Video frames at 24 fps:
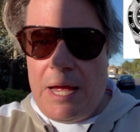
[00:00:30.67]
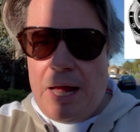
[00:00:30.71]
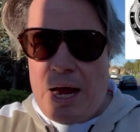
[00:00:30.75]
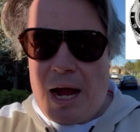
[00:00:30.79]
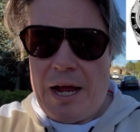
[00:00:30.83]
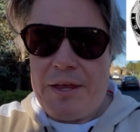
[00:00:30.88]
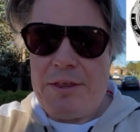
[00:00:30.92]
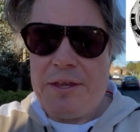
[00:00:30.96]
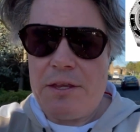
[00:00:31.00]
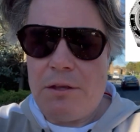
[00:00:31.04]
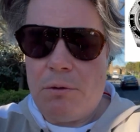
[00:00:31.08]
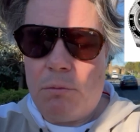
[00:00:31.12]

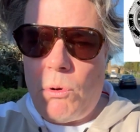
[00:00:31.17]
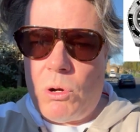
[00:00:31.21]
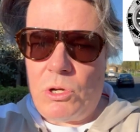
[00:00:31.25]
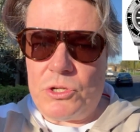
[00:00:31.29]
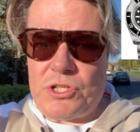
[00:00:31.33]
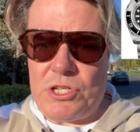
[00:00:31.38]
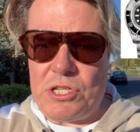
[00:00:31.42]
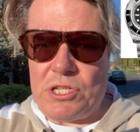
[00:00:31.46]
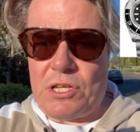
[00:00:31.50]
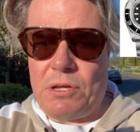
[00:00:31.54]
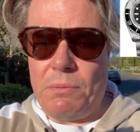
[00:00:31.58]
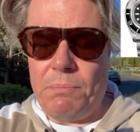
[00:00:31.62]
I think the
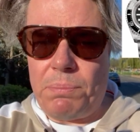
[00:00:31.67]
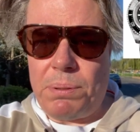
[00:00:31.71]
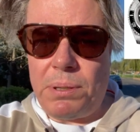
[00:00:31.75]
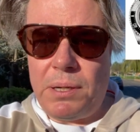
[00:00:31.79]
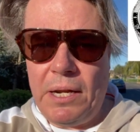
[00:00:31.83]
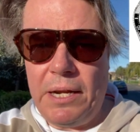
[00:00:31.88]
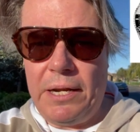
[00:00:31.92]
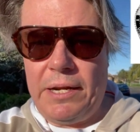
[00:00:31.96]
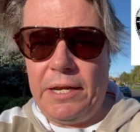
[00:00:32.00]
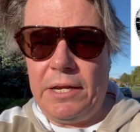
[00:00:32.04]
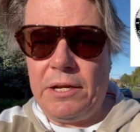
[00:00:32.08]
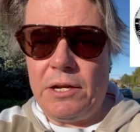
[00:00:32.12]
watch is
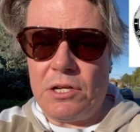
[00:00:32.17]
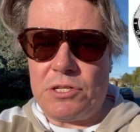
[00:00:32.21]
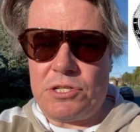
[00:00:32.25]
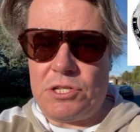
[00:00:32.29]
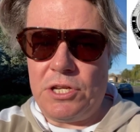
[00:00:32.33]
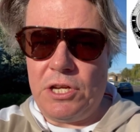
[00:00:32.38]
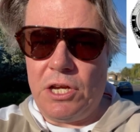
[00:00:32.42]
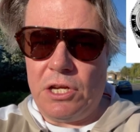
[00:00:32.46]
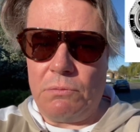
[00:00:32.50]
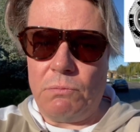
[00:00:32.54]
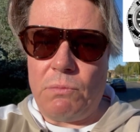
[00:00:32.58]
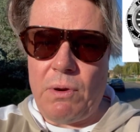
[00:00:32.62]
completely and
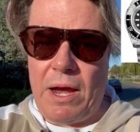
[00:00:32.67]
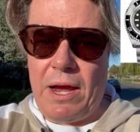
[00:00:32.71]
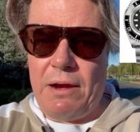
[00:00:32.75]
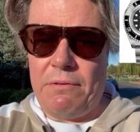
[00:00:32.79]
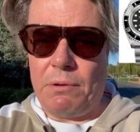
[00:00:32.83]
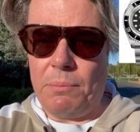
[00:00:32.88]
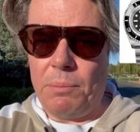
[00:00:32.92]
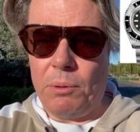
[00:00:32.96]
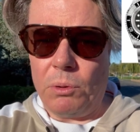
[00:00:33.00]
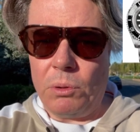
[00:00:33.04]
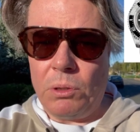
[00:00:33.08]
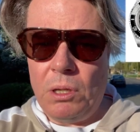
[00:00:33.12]
utterly
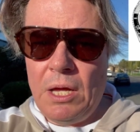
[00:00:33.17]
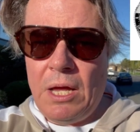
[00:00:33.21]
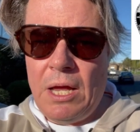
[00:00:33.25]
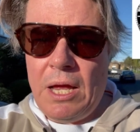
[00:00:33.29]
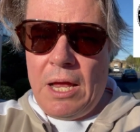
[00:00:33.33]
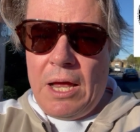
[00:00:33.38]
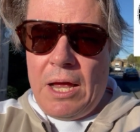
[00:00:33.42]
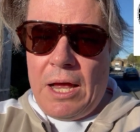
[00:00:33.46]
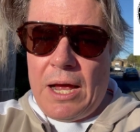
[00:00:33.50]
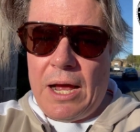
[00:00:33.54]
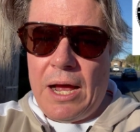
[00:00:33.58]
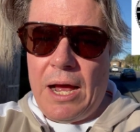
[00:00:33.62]
unwearable.
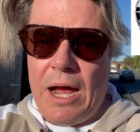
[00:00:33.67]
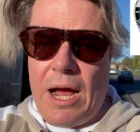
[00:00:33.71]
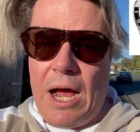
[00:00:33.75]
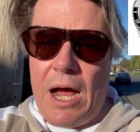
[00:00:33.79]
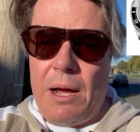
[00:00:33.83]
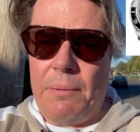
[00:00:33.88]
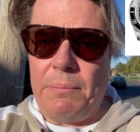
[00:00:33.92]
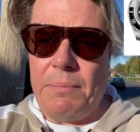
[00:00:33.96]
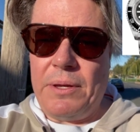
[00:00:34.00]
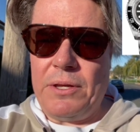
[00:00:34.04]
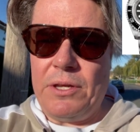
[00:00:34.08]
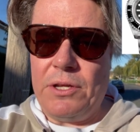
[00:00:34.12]

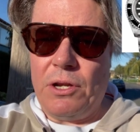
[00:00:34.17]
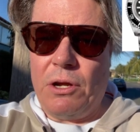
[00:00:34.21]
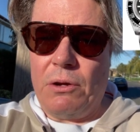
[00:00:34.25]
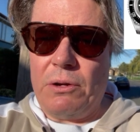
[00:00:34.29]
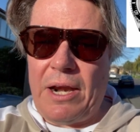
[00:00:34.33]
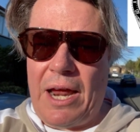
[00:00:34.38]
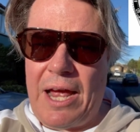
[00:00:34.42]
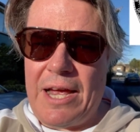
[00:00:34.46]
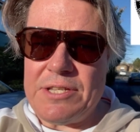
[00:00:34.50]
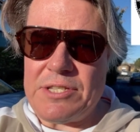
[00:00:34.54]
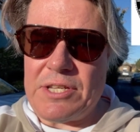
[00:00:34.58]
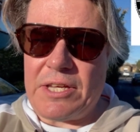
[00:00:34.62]
Um, you know, it
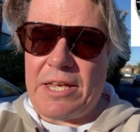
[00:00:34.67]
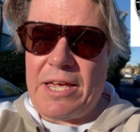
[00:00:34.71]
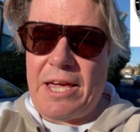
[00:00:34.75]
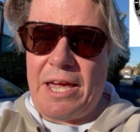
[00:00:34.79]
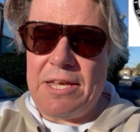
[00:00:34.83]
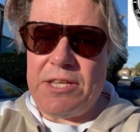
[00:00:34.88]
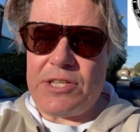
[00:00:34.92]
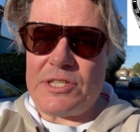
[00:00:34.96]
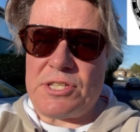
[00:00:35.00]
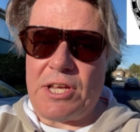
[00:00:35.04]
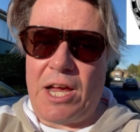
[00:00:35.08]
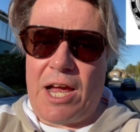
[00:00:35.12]
has a
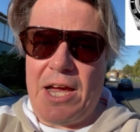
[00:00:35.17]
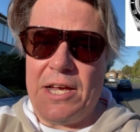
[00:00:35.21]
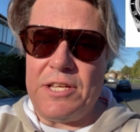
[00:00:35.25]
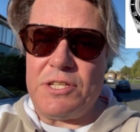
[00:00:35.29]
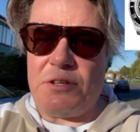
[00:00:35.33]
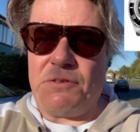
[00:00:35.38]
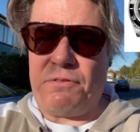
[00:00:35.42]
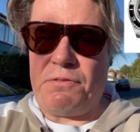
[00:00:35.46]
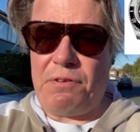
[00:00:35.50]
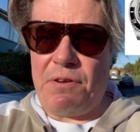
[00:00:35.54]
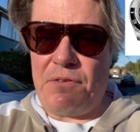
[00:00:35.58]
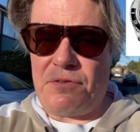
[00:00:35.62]
case size
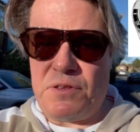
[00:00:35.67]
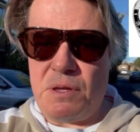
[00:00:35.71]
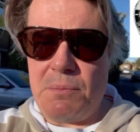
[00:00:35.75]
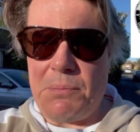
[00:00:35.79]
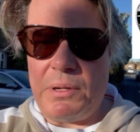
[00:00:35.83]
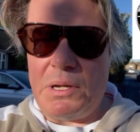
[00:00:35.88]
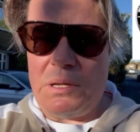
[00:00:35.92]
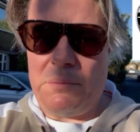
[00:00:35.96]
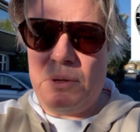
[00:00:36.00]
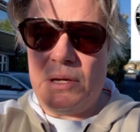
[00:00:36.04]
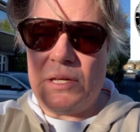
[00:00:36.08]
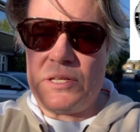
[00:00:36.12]
of fifty
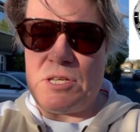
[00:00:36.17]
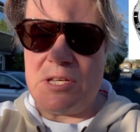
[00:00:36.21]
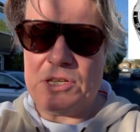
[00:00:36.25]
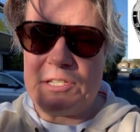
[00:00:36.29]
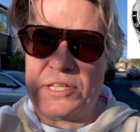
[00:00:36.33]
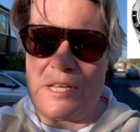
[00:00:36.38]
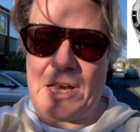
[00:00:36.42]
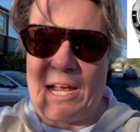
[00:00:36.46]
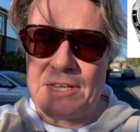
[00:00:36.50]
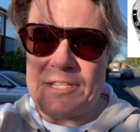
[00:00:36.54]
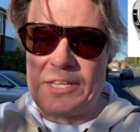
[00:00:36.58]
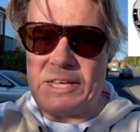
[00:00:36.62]

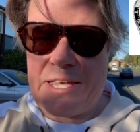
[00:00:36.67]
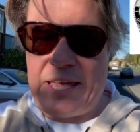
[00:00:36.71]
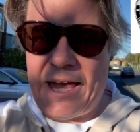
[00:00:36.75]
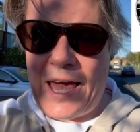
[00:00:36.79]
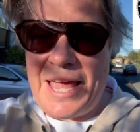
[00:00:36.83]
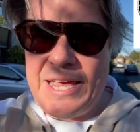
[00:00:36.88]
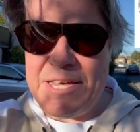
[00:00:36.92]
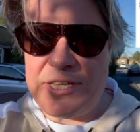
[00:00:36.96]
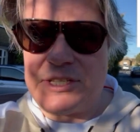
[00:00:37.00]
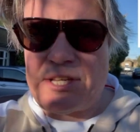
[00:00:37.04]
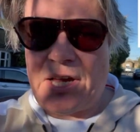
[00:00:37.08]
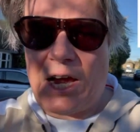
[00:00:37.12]
millimeters, it has a
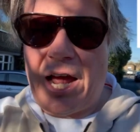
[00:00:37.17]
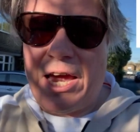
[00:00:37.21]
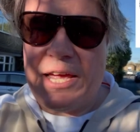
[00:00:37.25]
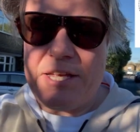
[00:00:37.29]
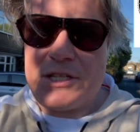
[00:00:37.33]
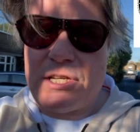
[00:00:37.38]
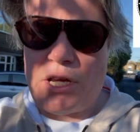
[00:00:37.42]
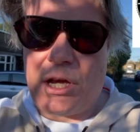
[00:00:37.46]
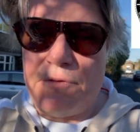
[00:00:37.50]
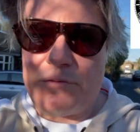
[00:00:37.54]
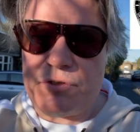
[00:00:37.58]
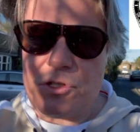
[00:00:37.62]
case
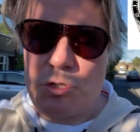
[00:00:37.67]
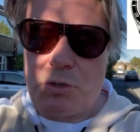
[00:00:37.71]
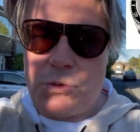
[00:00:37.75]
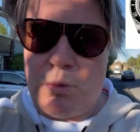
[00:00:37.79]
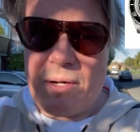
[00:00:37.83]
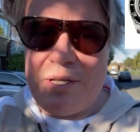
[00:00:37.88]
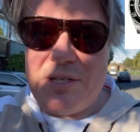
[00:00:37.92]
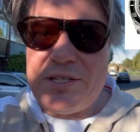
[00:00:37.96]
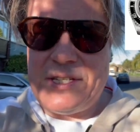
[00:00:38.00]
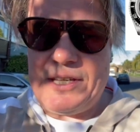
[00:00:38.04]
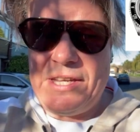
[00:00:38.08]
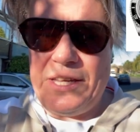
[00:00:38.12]
height of
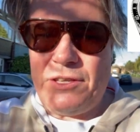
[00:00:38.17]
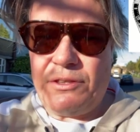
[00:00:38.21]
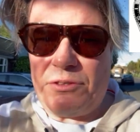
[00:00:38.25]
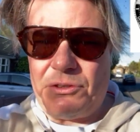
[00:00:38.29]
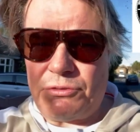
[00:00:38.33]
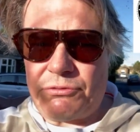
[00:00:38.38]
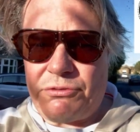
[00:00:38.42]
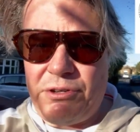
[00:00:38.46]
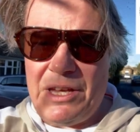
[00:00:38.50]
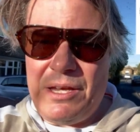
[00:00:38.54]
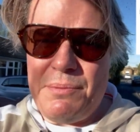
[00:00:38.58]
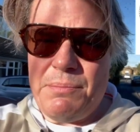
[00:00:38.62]

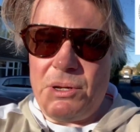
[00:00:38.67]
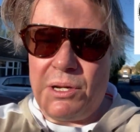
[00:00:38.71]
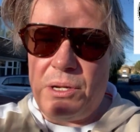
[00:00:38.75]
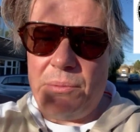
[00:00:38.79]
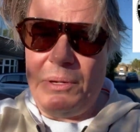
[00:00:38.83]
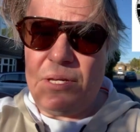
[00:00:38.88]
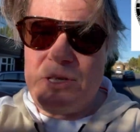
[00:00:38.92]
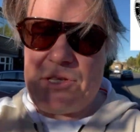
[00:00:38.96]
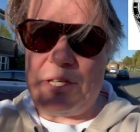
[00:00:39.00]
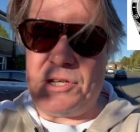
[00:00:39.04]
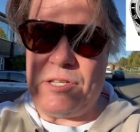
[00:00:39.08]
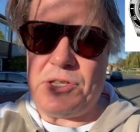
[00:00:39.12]
twenty-three
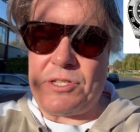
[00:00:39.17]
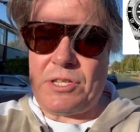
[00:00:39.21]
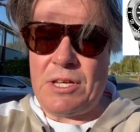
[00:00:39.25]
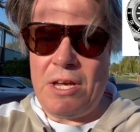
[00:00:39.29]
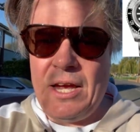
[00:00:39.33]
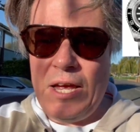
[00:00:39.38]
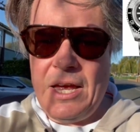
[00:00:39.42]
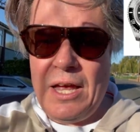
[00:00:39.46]
millimeters.